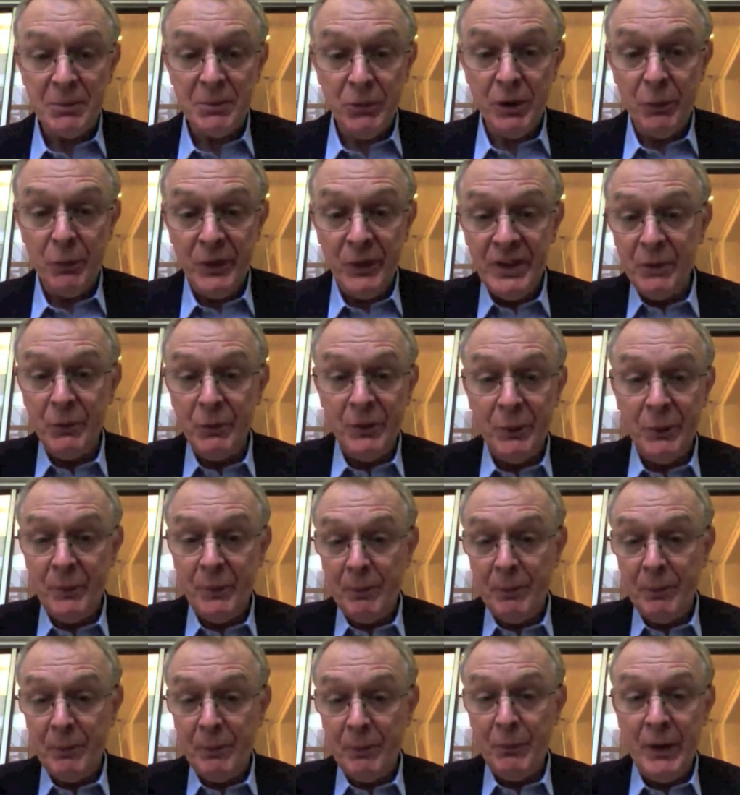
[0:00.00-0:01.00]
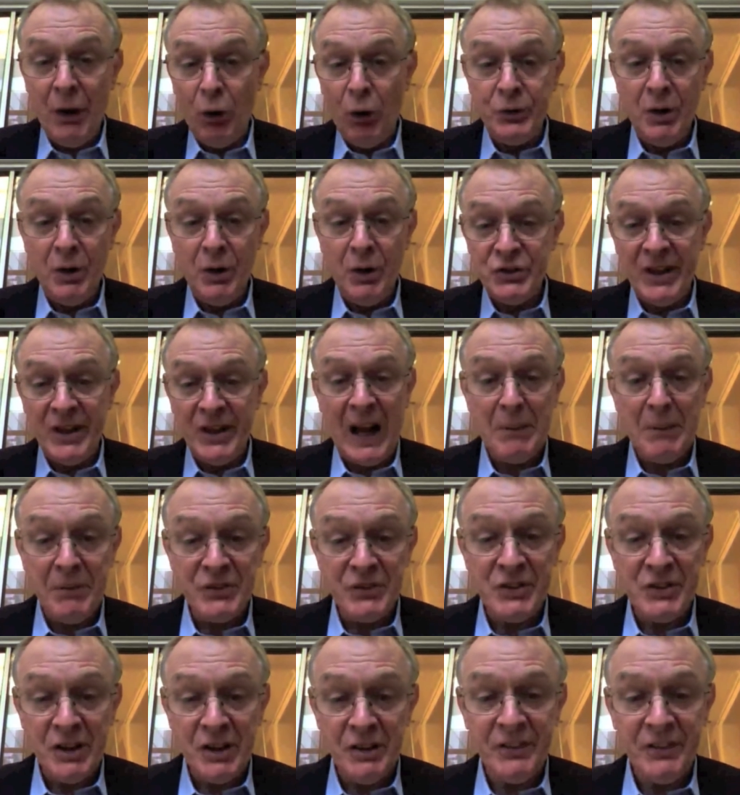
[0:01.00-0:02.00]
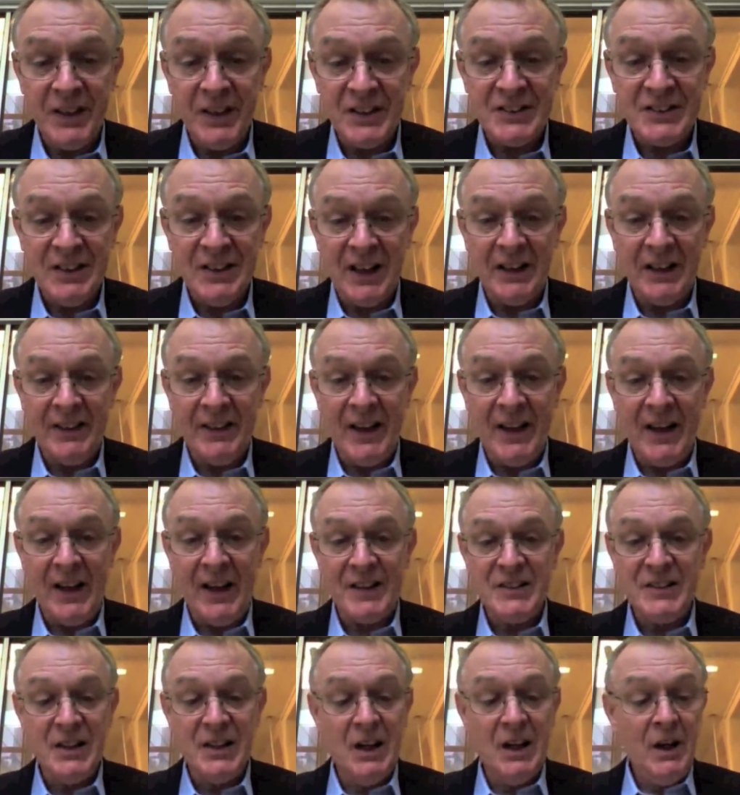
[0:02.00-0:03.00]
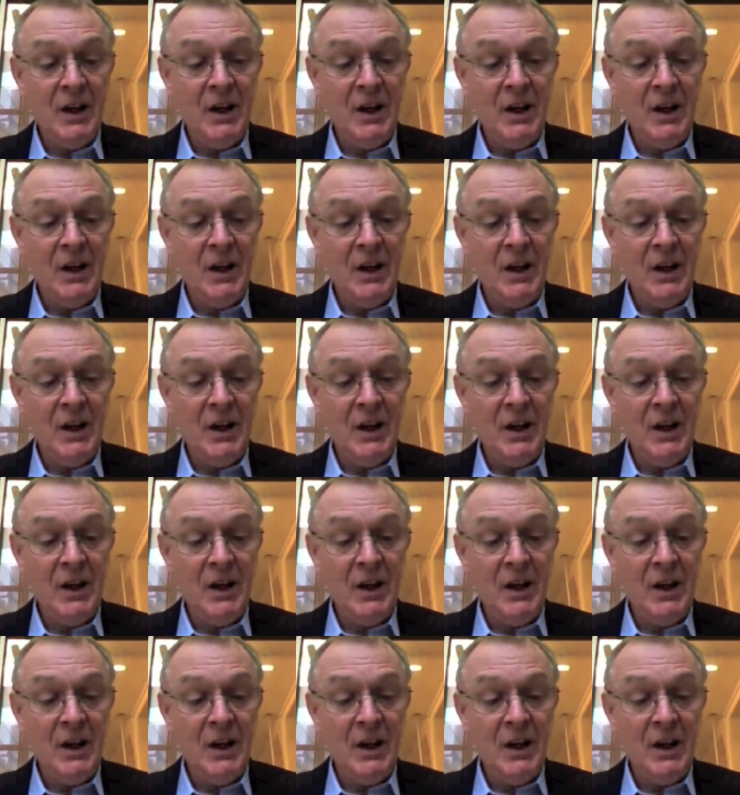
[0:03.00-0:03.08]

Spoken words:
where we all use on Amazon and things like that.